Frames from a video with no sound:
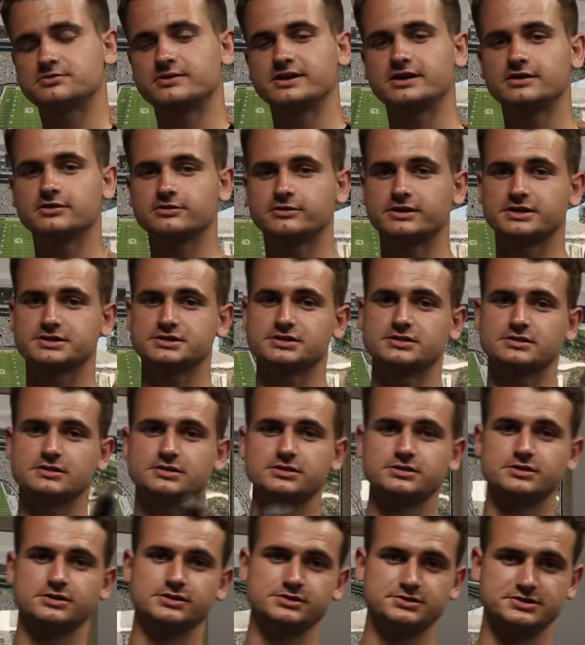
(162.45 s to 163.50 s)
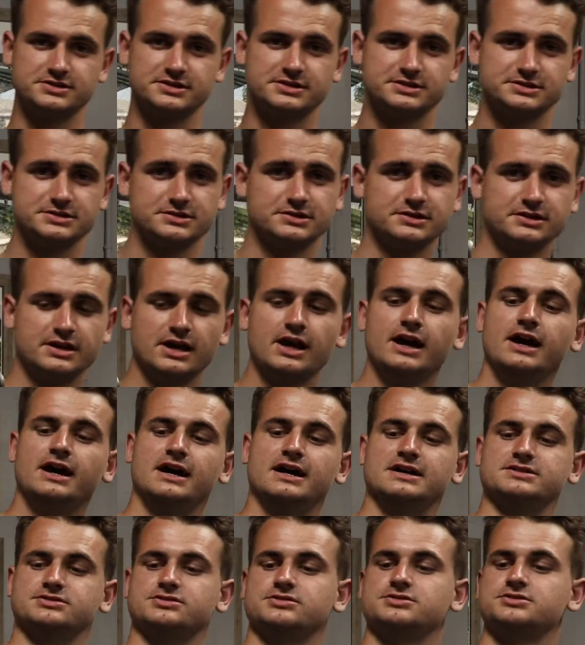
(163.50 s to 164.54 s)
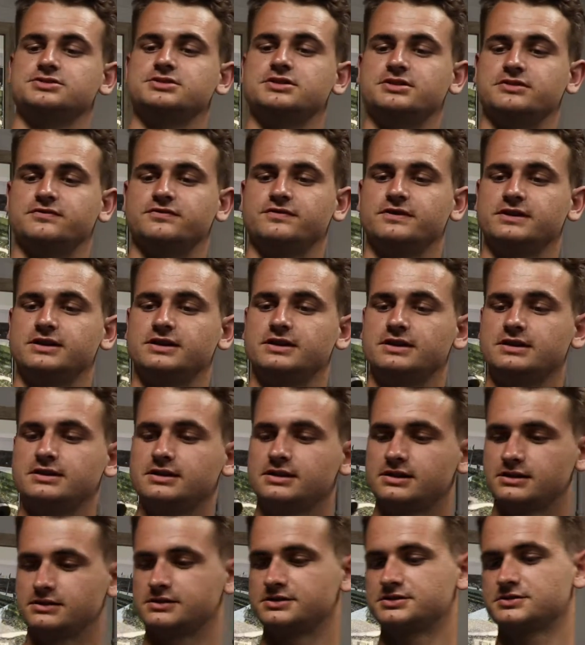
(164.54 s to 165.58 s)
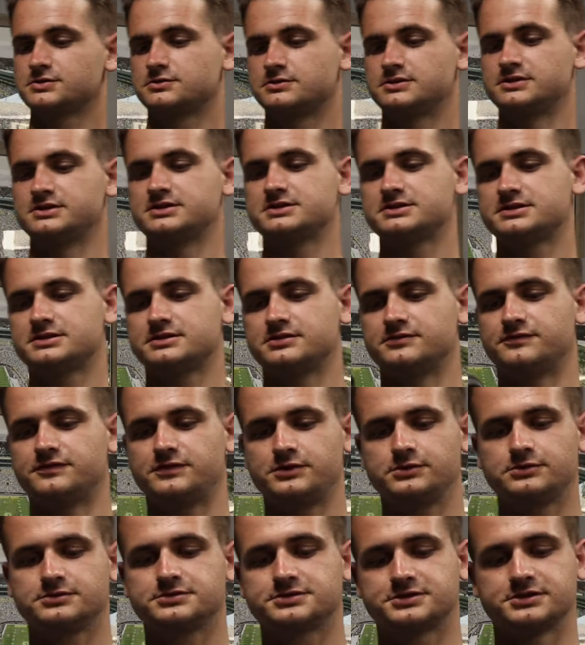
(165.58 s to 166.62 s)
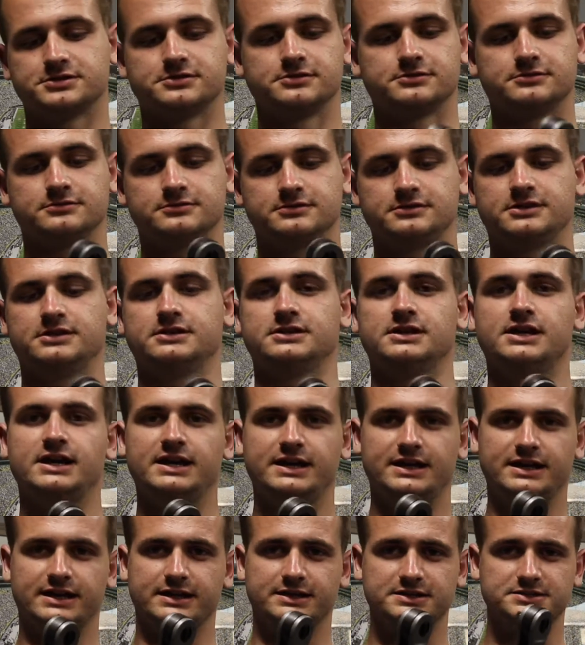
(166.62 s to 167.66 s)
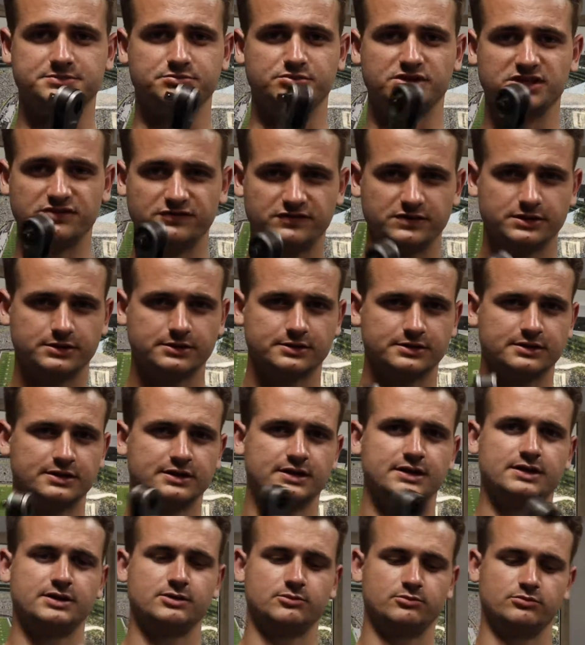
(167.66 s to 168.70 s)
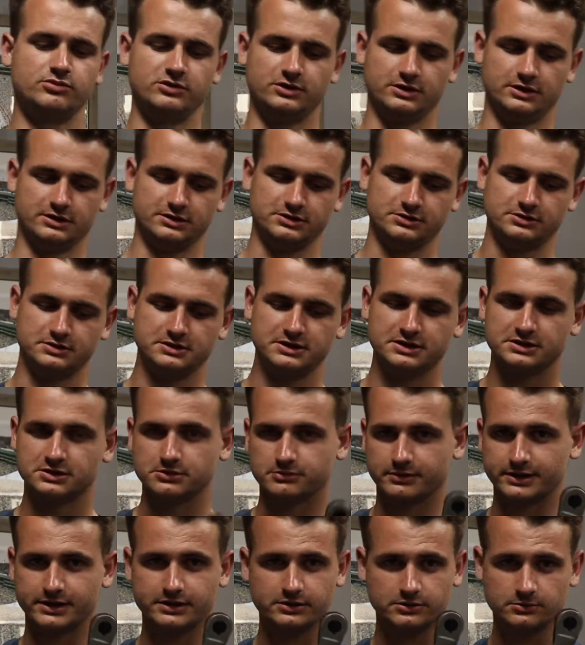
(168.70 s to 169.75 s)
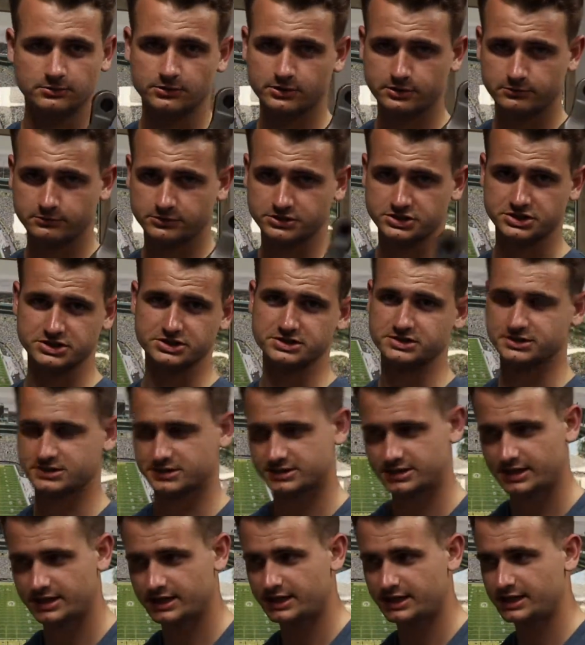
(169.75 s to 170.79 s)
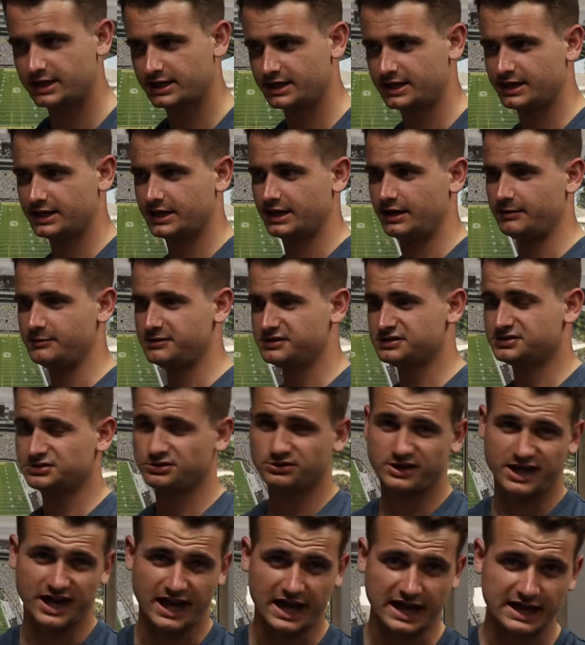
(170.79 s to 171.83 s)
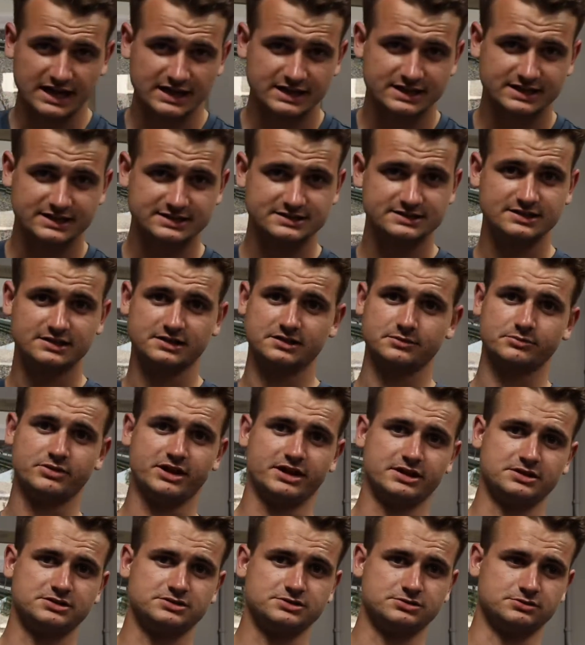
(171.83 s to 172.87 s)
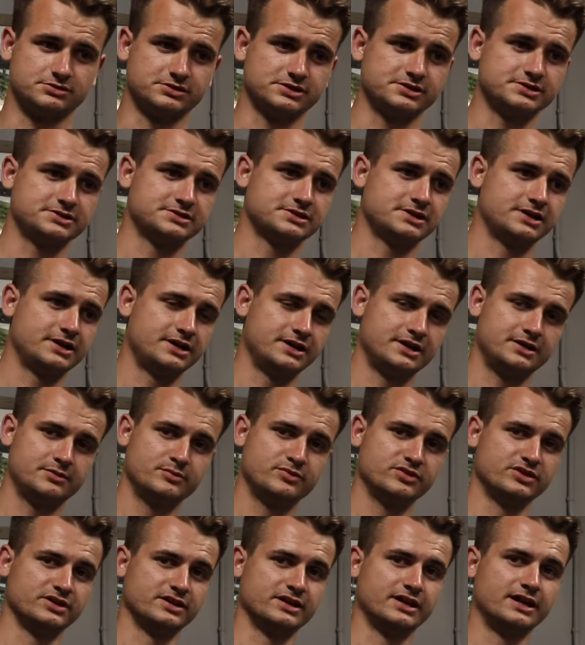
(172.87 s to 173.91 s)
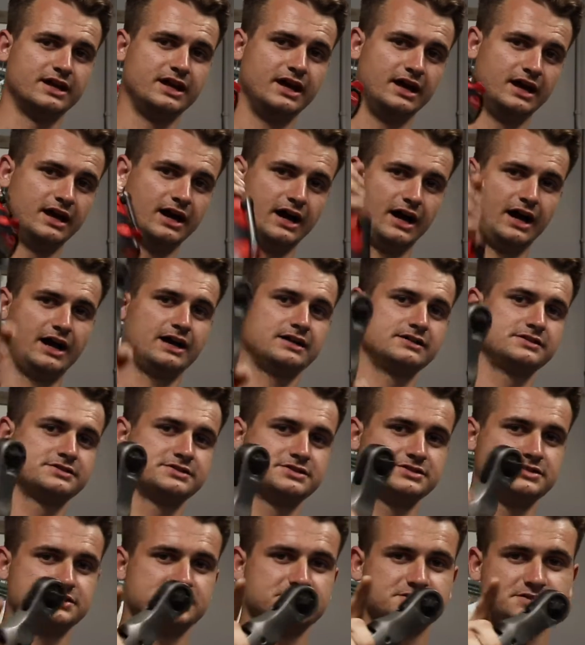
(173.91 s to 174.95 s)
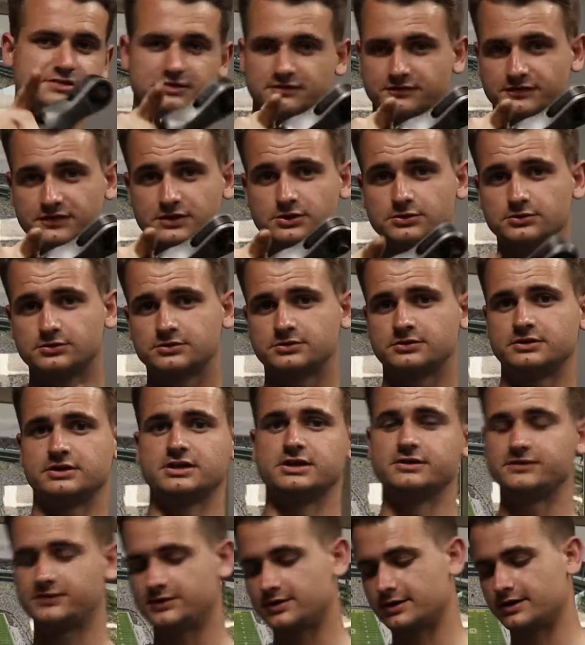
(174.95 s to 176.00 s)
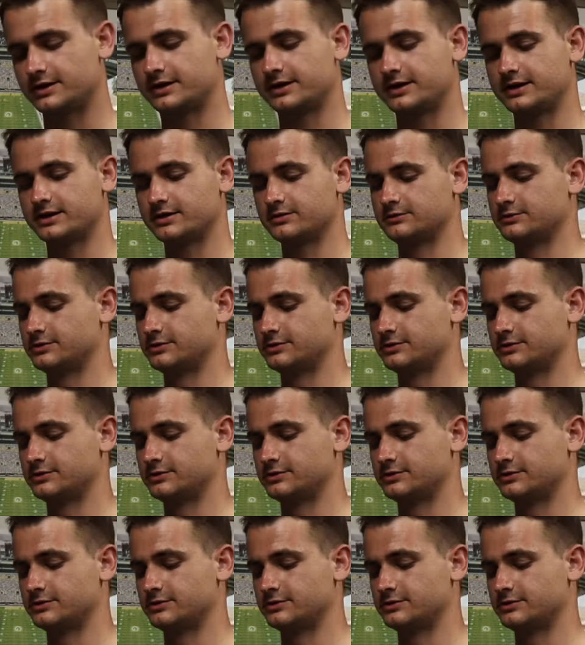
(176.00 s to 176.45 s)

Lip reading: a regular ratchet on, you can use this on, as long as you can fit it in there. This one is the Fuel, so it is beefier, but you can get the regular one, which is, I mean, it's okay. It's not a bad choice, but highly suggest the Fuel if you are going to get